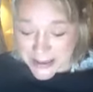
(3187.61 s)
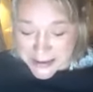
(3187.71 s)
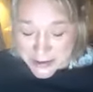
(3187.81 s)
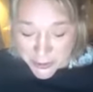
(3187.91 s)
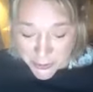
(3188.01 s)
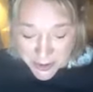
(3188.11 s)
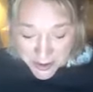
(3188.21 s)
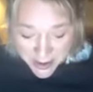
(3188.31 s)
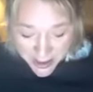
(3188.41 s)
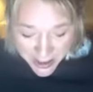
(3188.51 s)
So
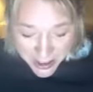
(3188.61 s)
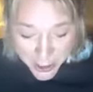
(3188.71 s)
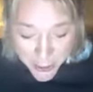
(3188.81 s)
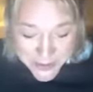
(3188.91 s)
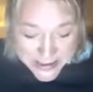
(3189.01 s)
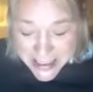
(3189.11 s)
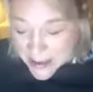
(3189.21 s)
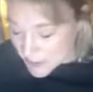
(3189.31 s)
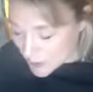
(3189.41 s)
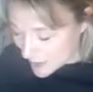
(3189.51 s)
I hope this
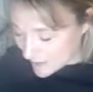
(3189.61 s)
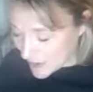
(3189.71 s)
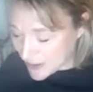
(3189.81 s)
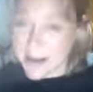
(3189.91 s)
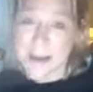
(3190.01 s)
helped whoever